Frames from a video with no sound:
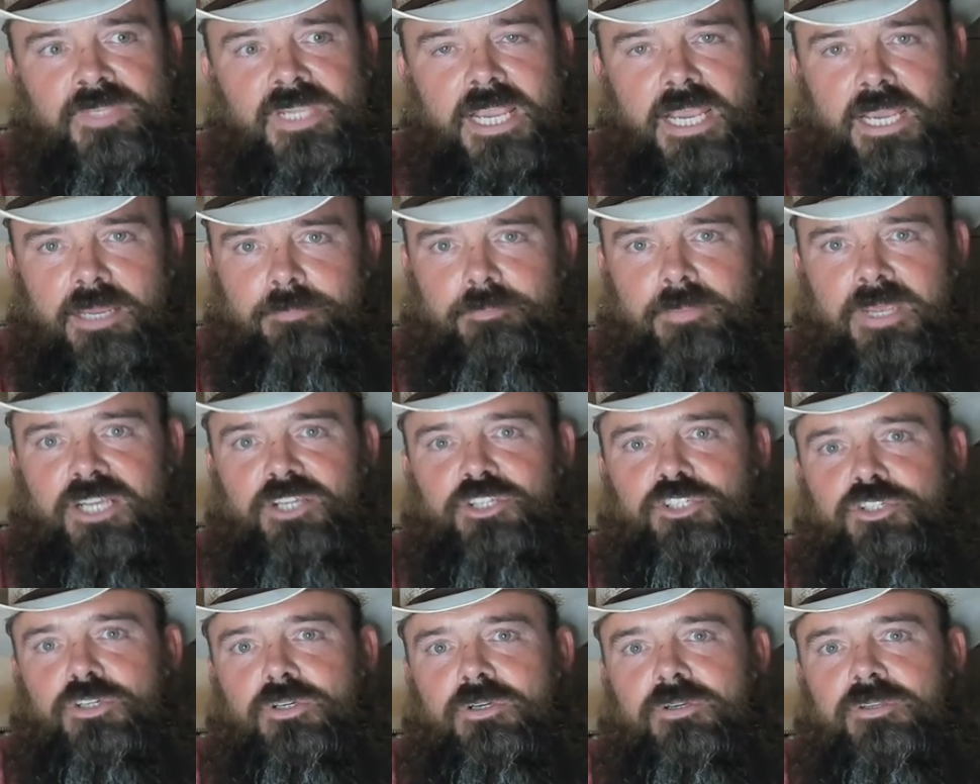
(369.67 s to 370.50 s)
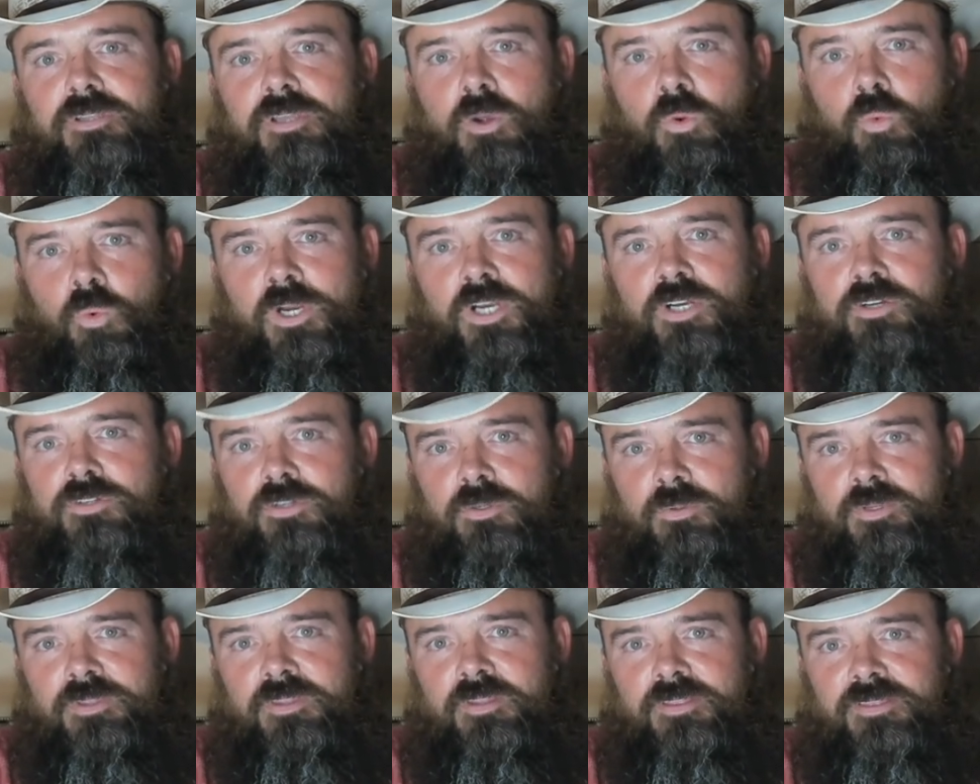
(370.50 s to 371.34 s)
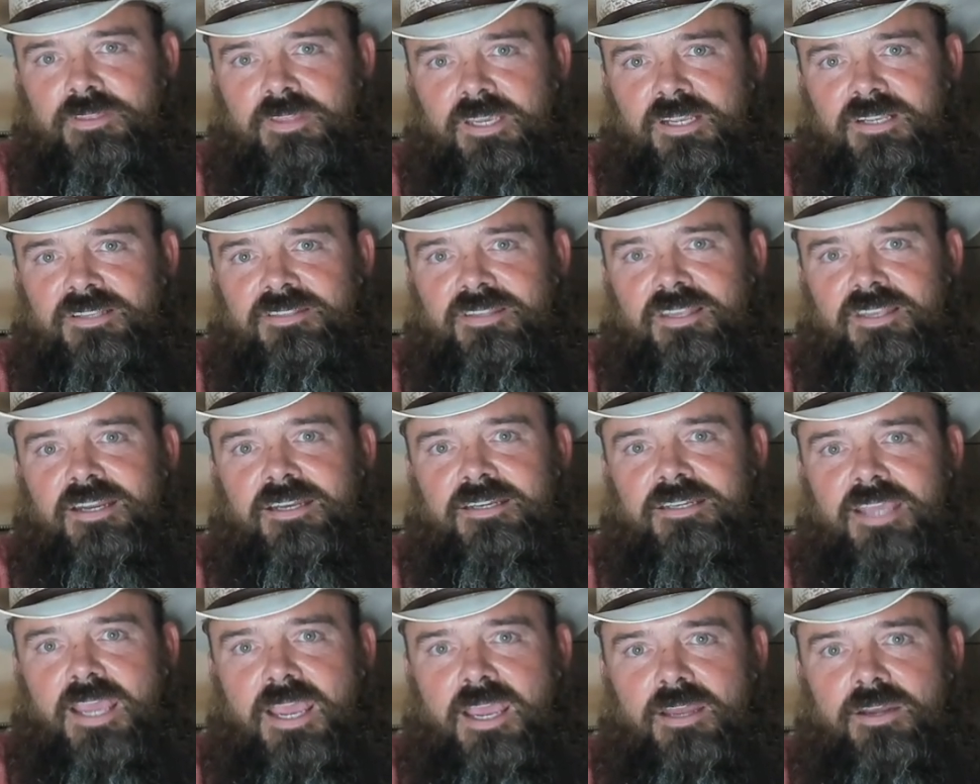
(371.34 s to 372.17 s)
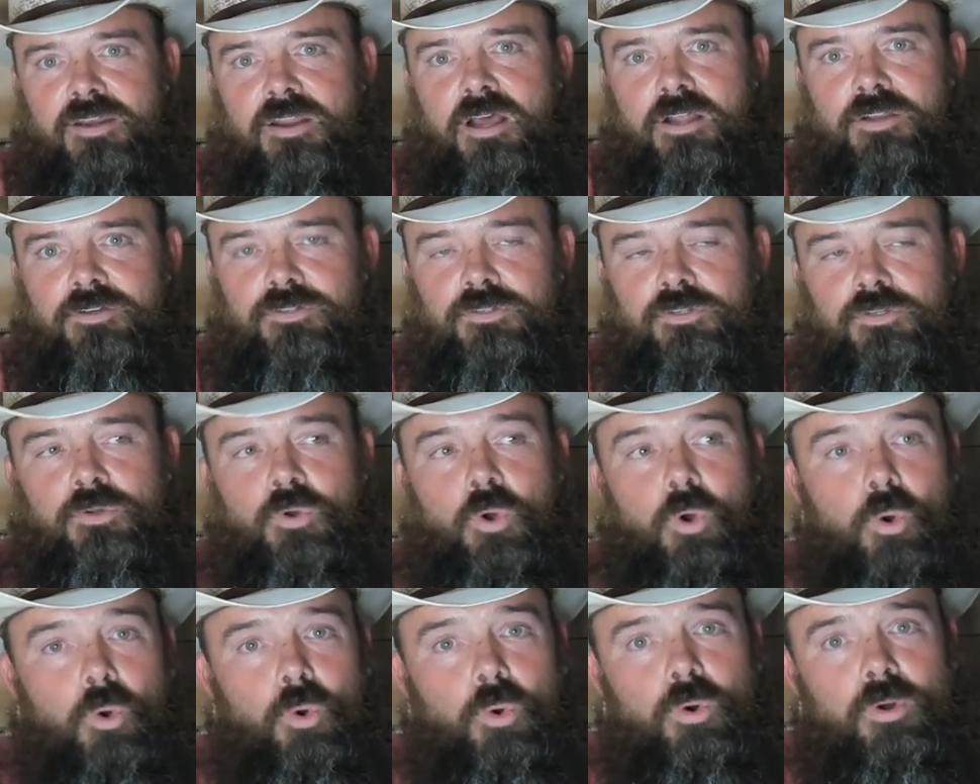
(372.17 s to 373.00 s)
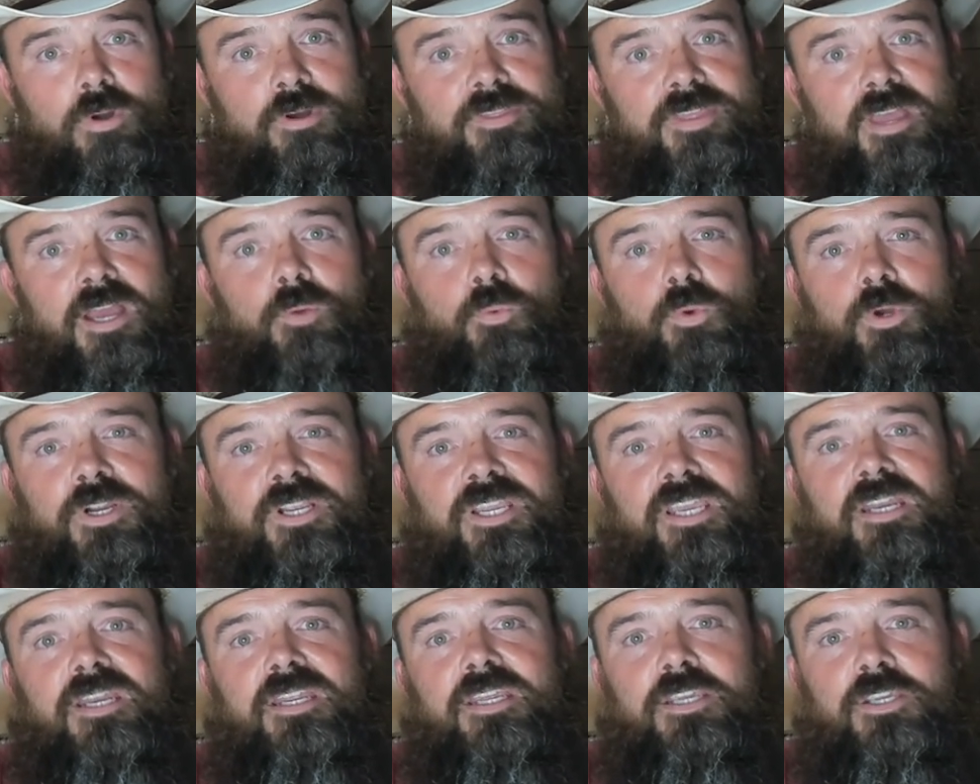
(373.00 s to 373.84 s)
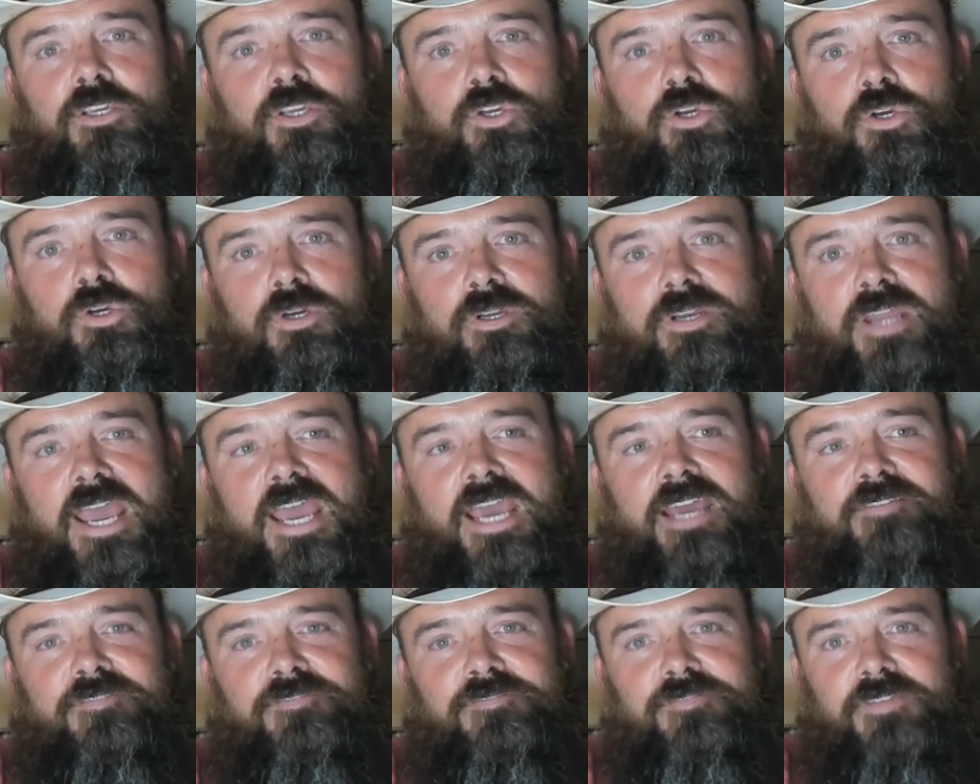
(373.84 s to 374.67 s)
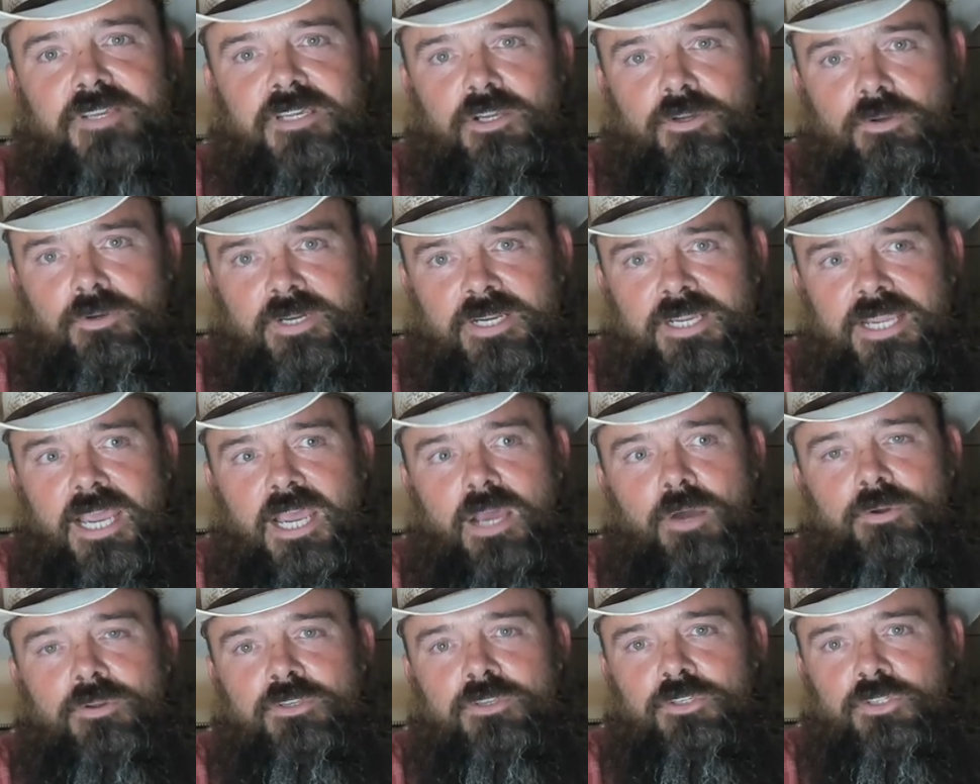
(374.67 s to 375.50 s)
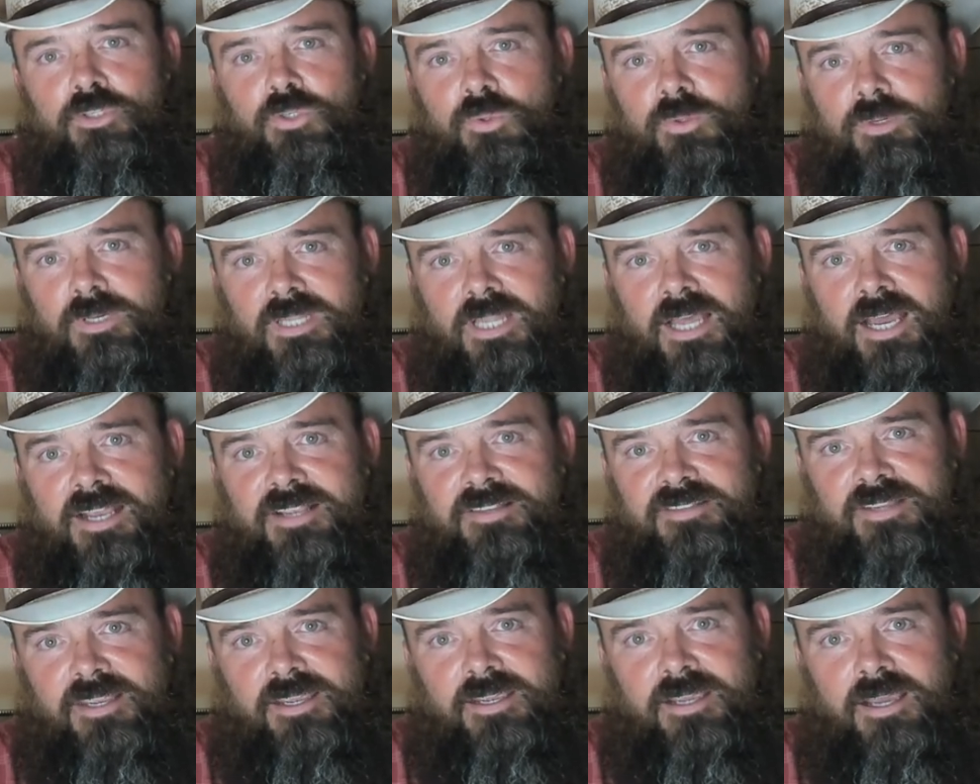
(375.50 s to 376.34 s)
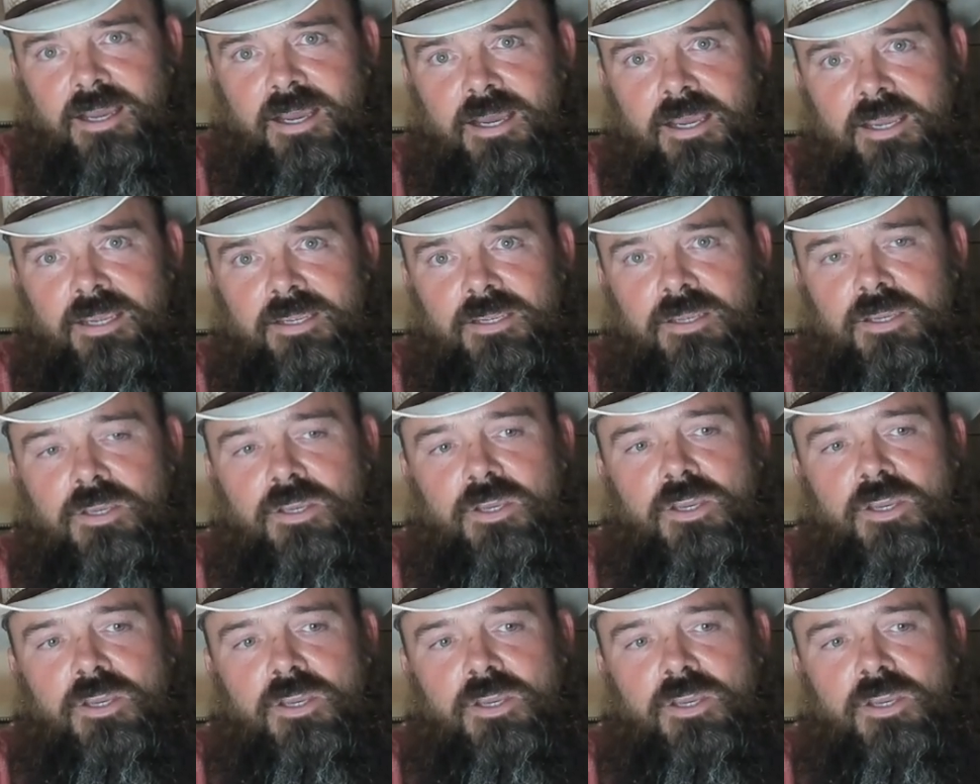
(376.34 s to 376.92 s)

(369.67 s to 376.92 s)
and make sure that we're doing the things that it cannot do or that we're getting good at figuring how to utilize AI